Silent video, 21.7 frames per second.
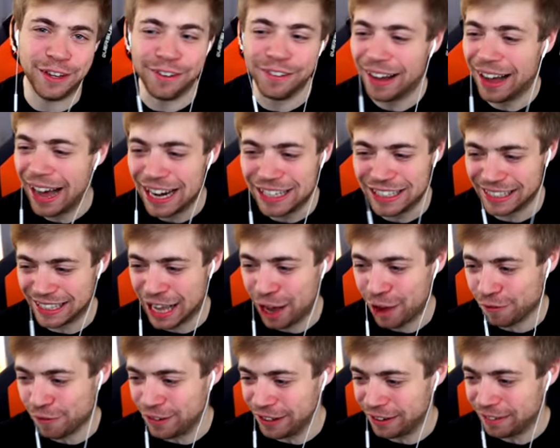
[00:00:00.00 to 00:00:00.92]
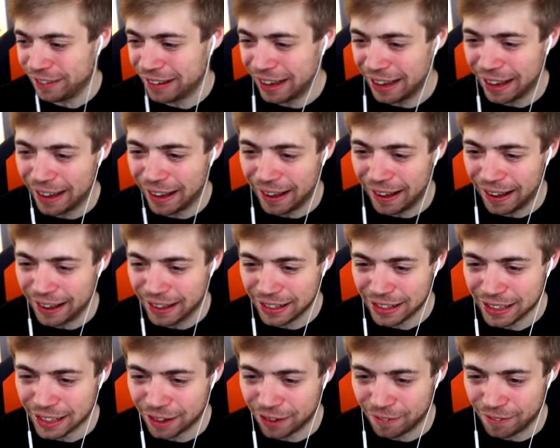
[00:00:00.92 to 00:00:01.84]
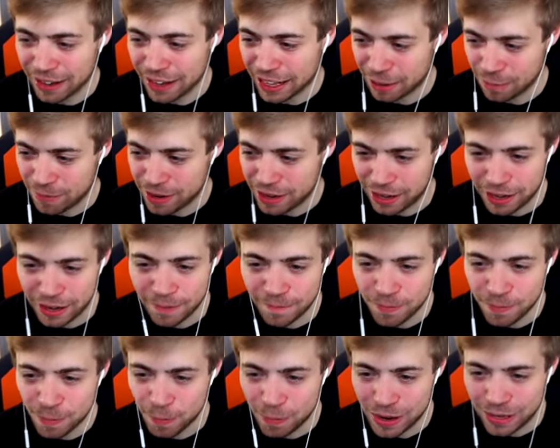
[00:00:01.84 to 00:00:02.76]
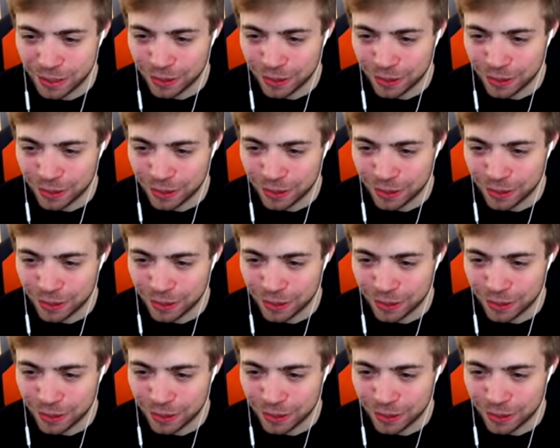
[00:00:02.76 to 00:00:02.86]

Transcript: to. I just have to. Uh, so I'm guessing we, we